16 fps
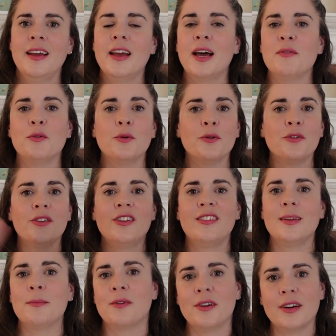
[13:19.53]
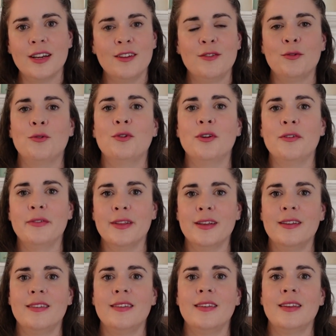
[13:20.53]
I've also summarised all of
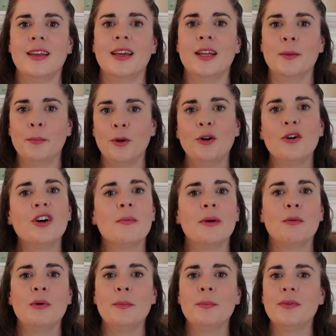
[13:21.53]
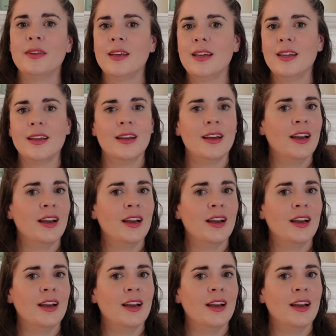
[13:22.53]
this in a blog on my website.